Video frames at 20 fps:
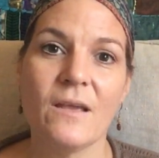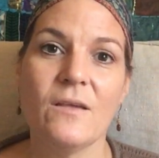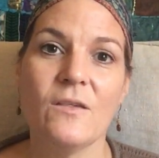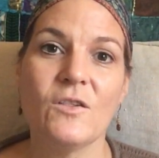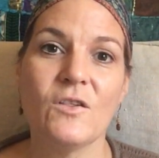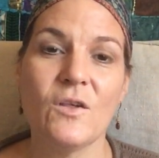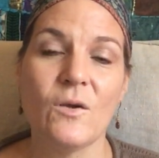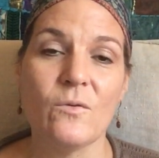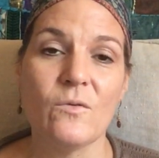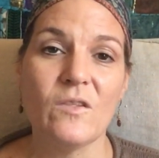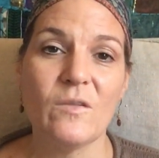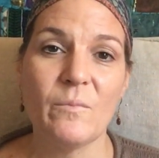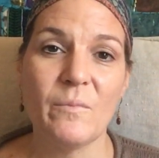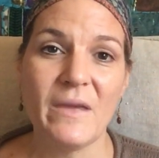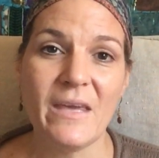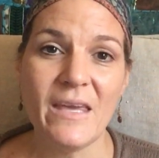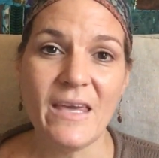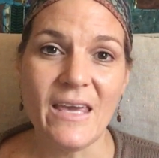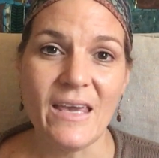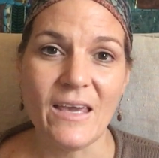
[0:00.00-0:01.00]
So
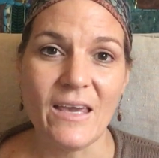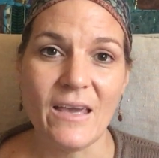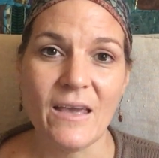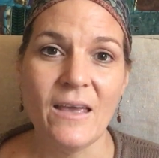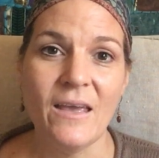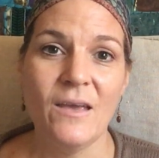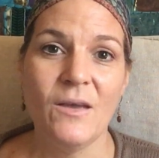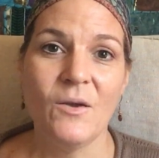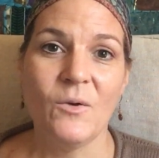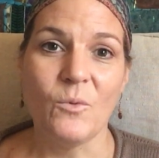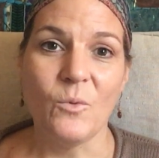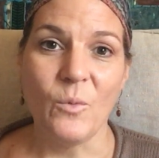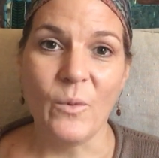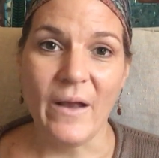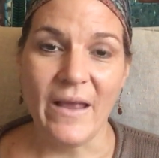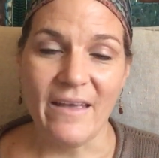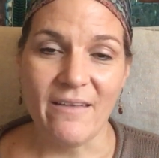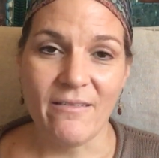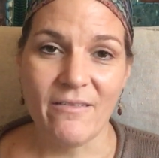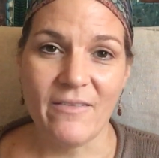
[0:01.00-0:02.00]
speaking
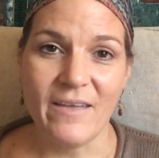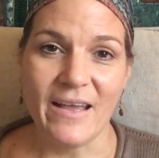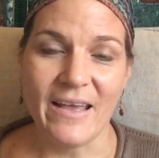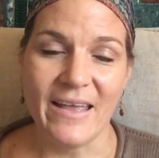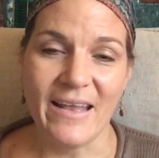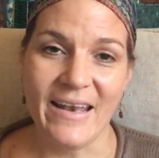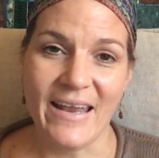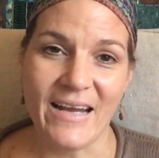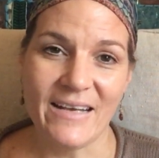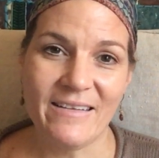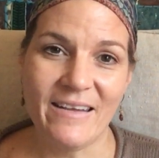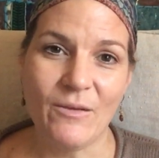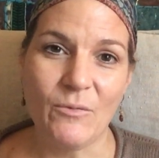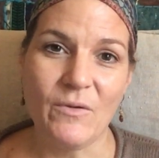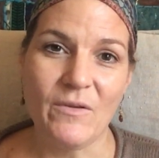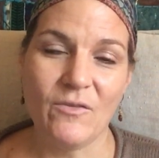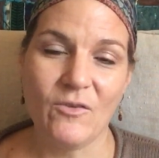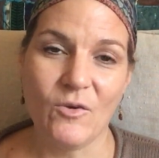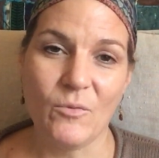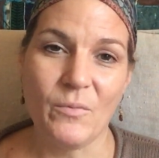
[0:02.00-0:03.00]
with and connecting
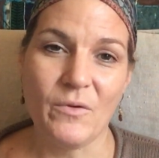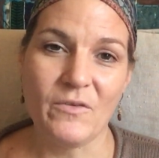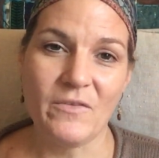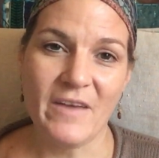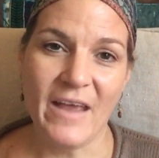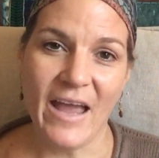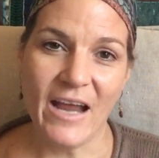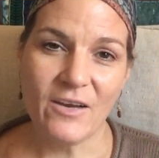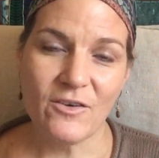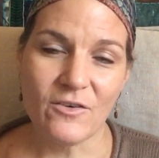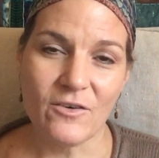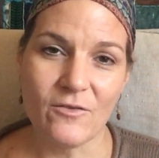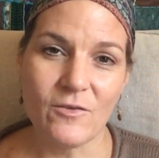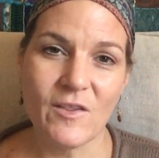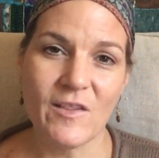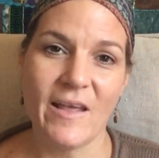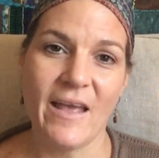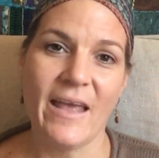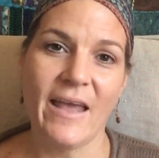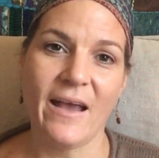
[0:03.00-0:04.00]
with your protector,
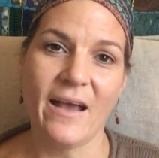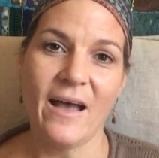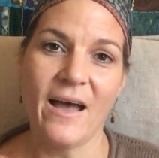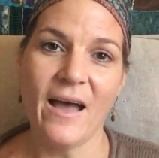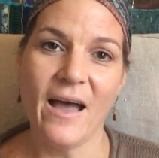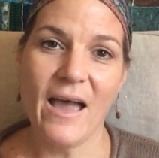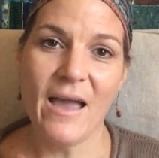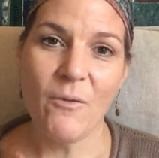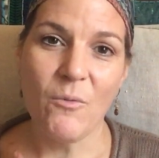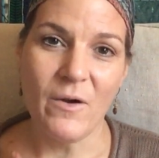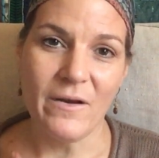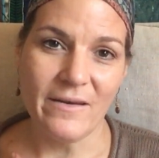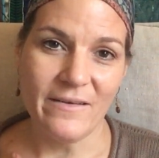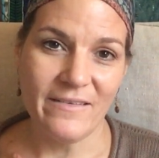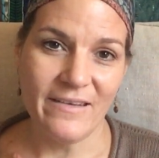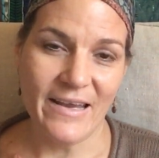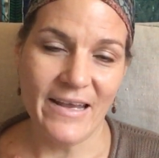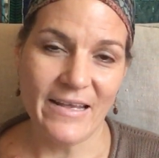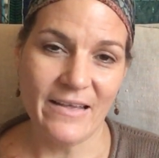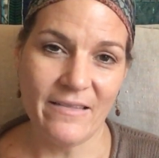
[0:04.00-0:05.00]
saying, I want to
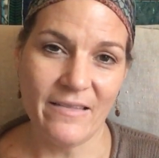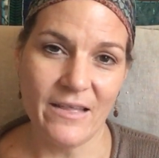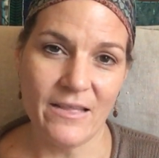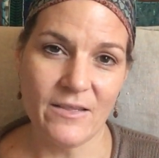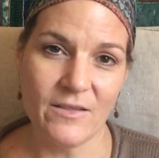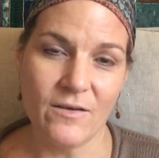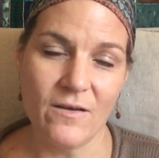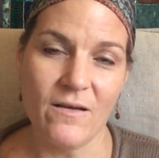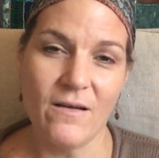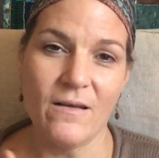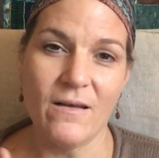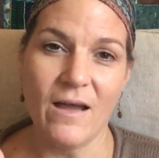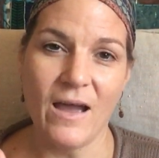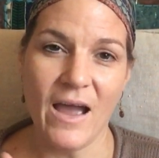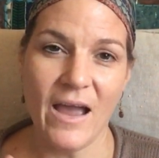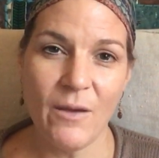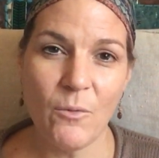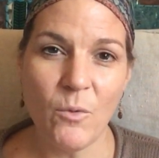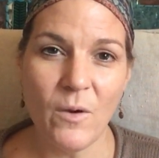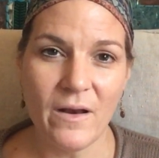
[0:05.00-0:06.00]
take this on.
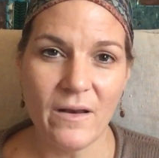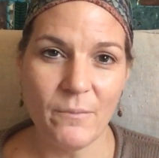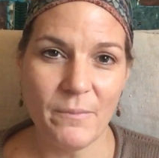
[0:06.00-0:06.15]
I want